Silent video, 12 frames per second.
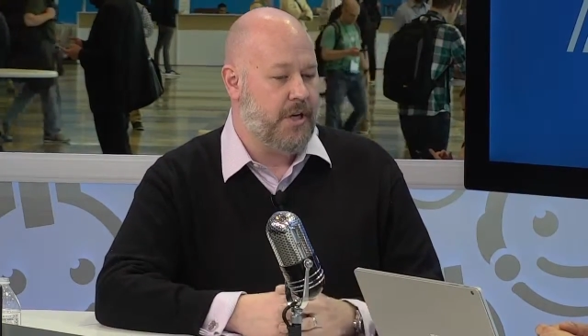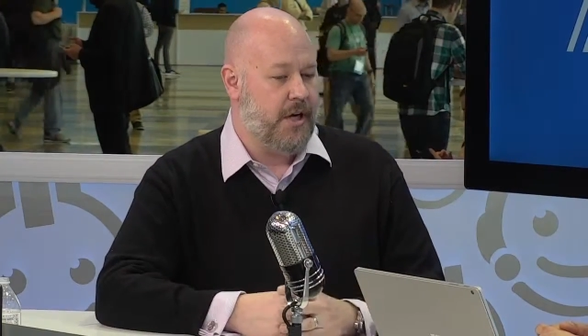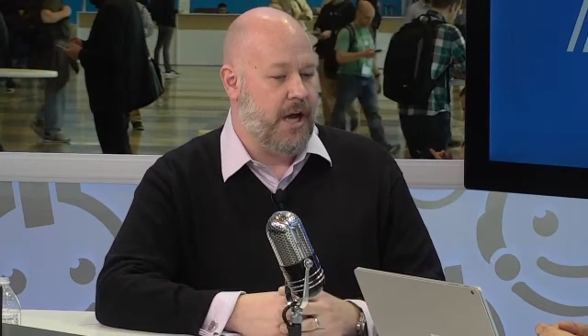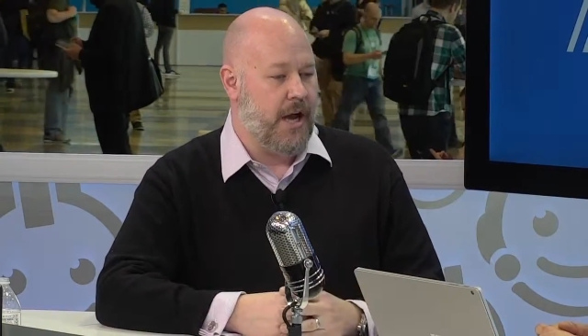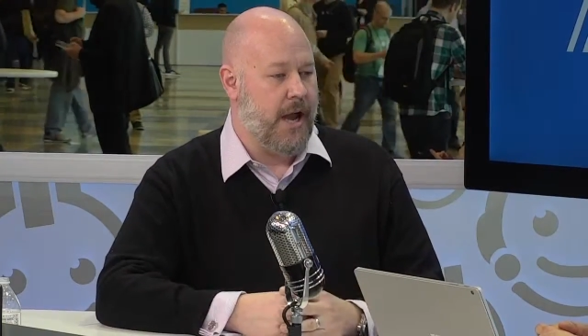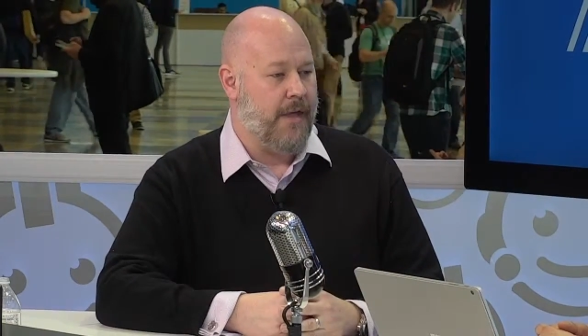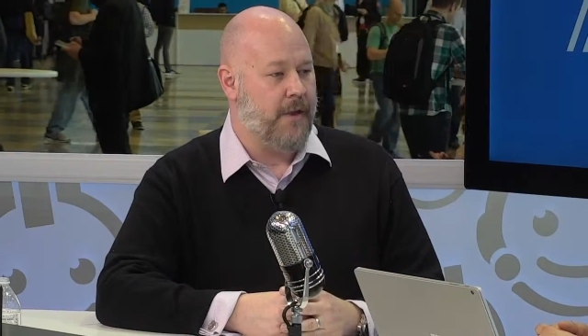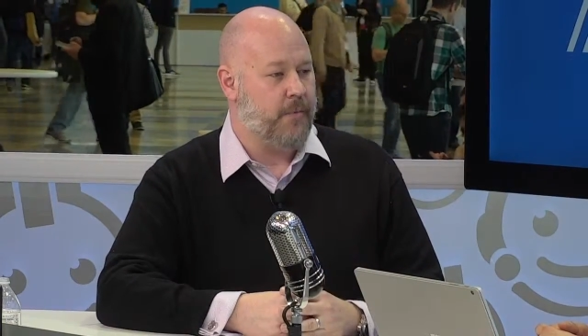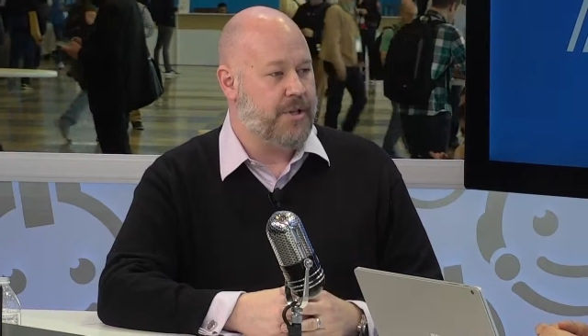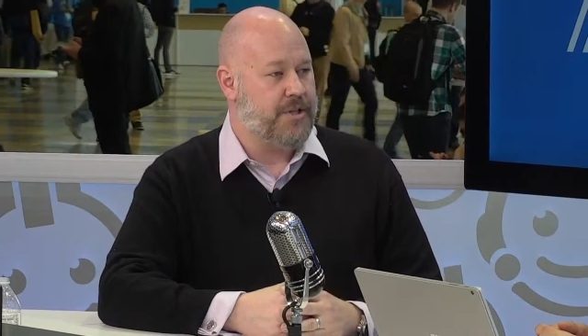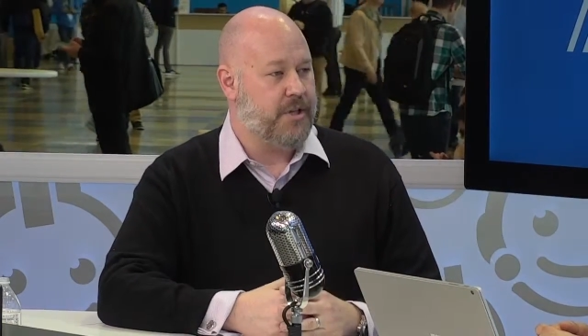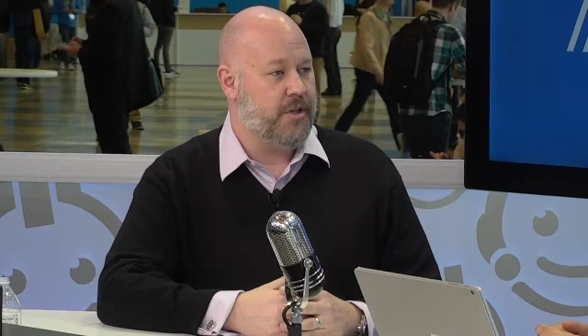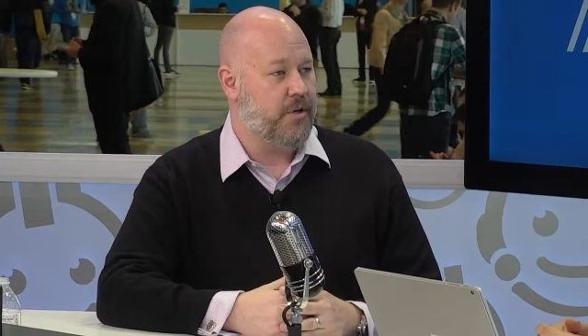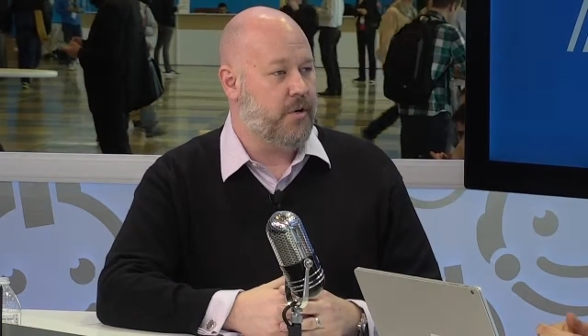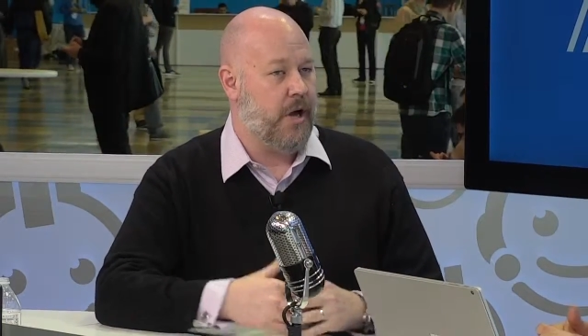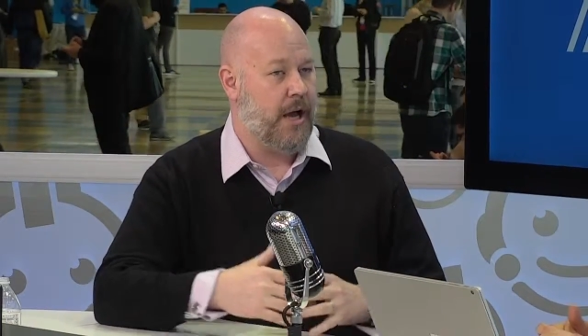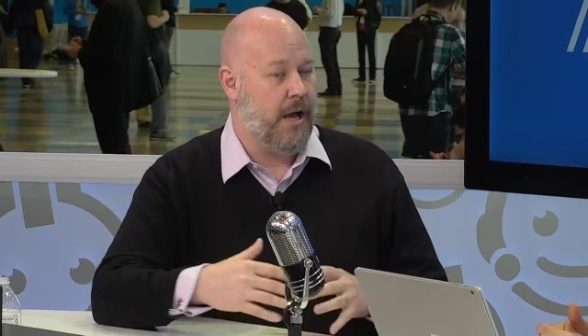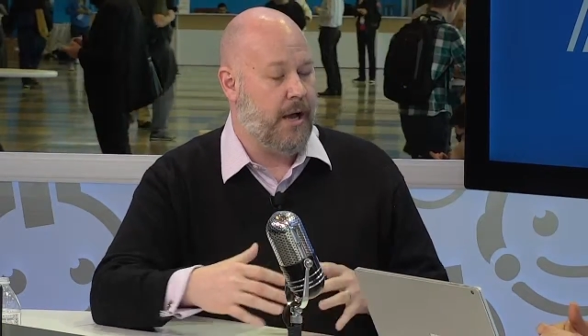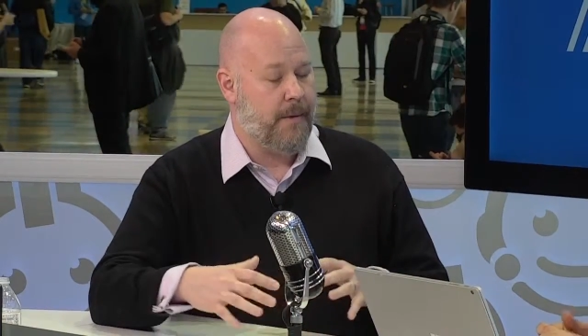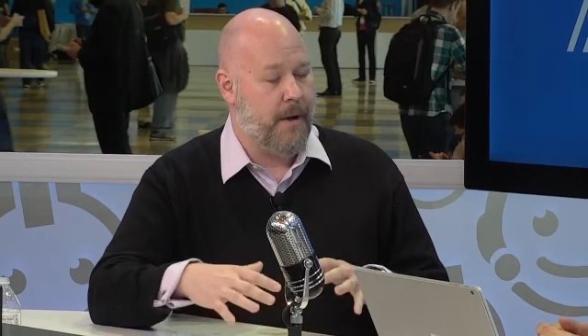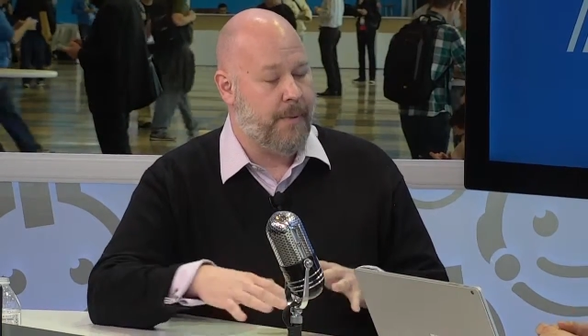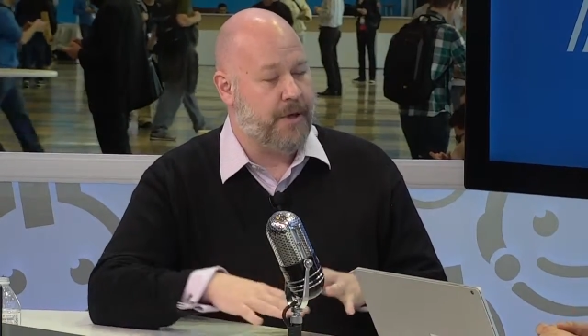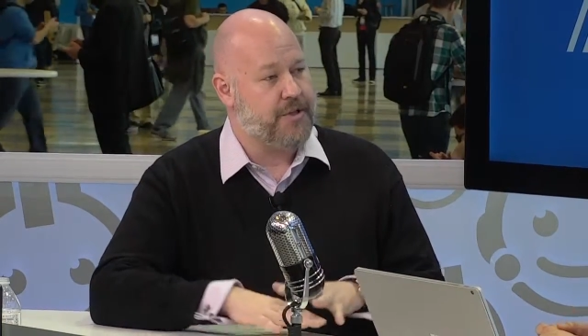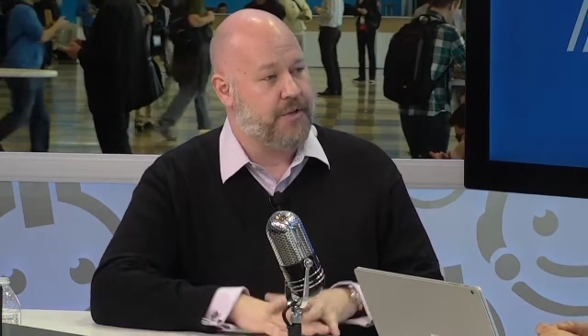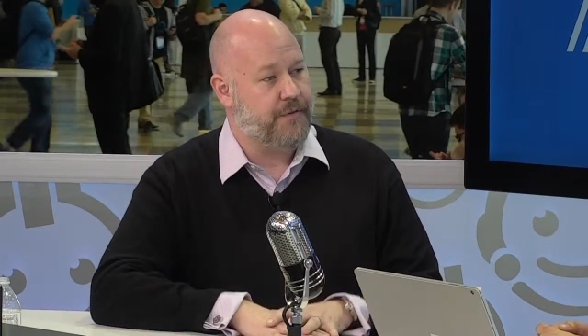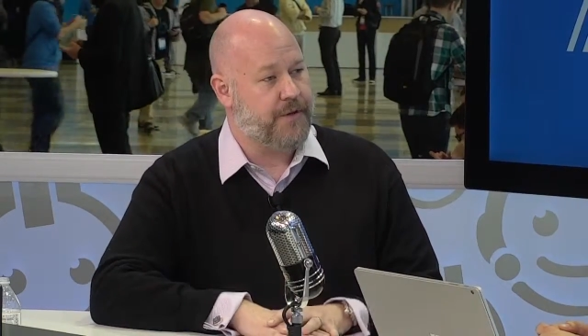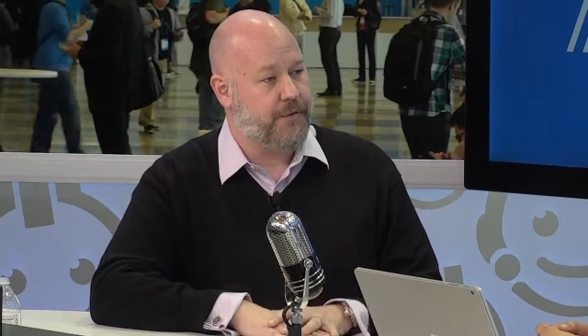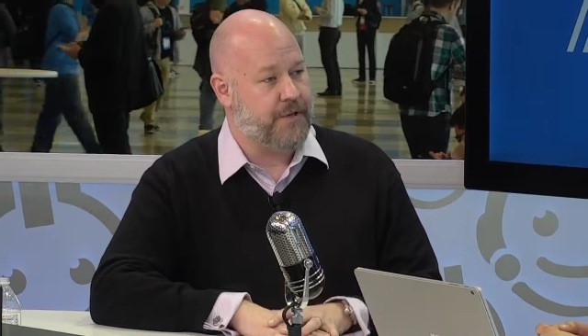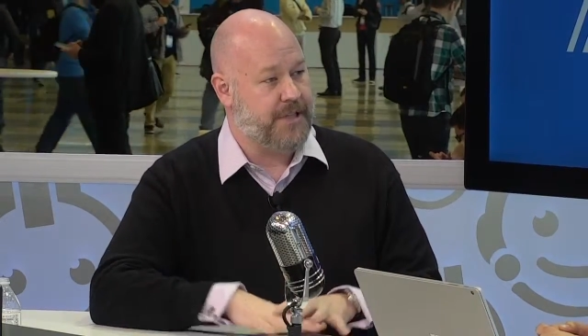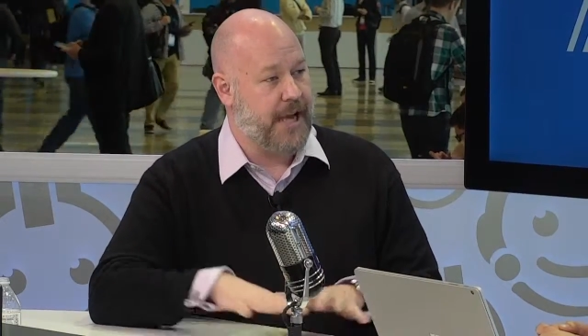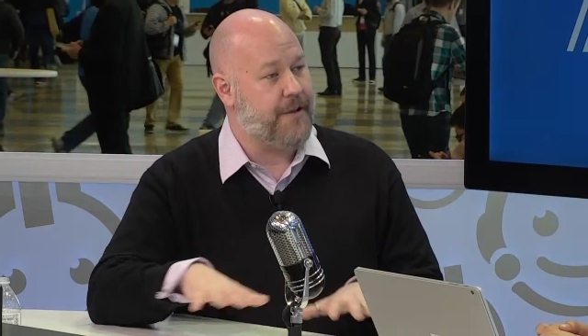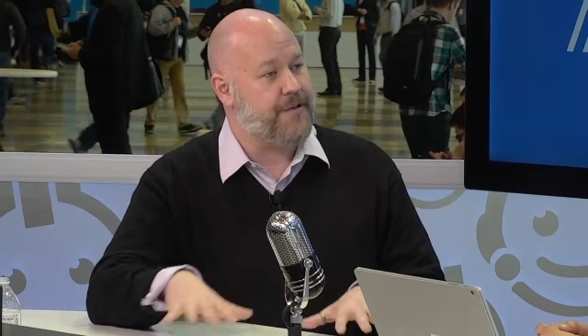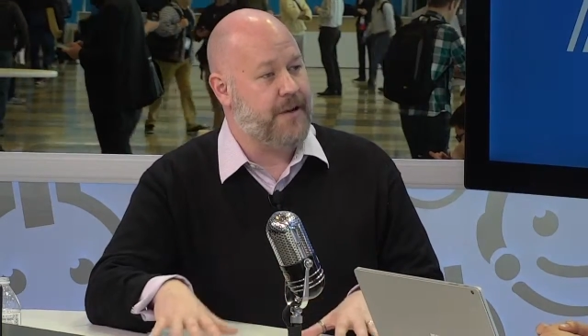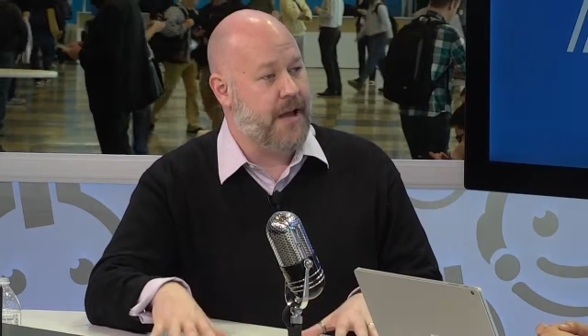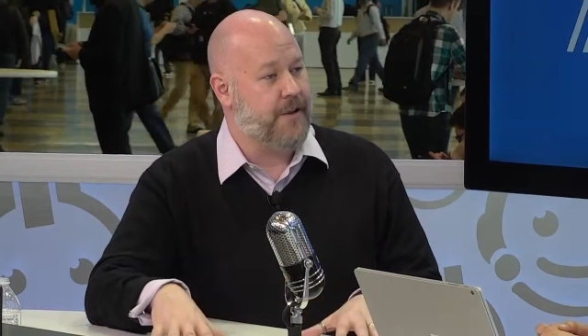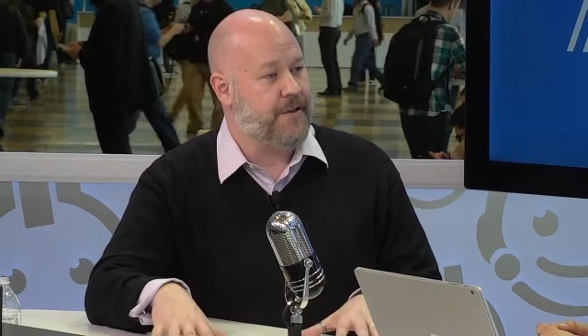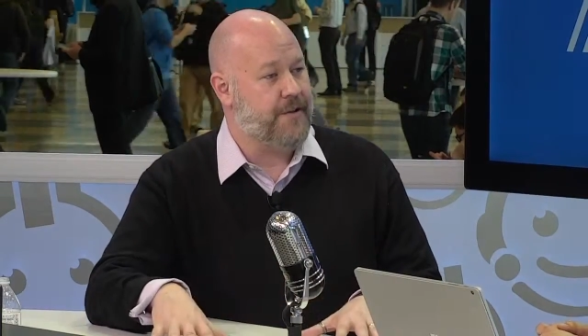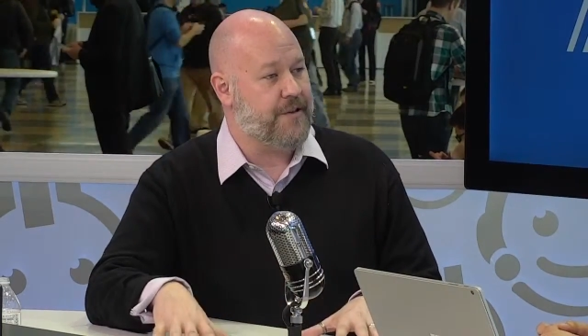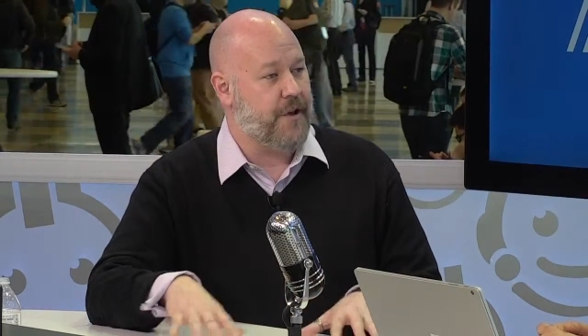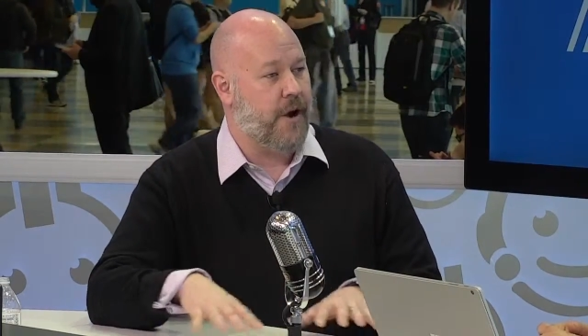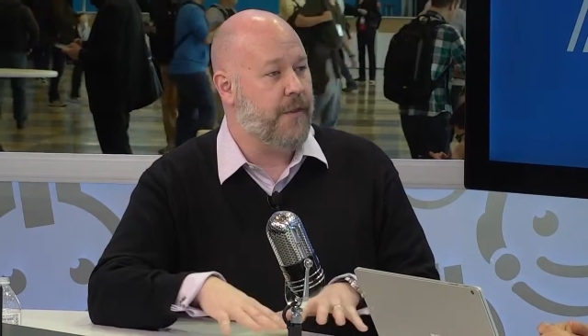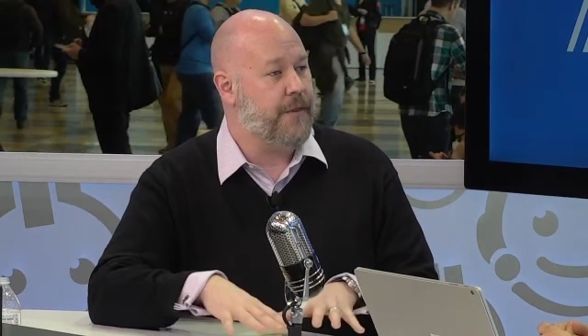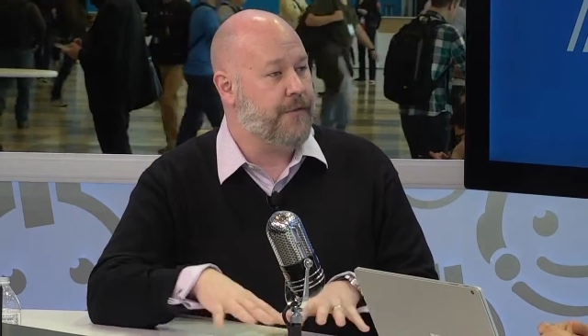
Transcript: and then we do a bunch of different text analysis on the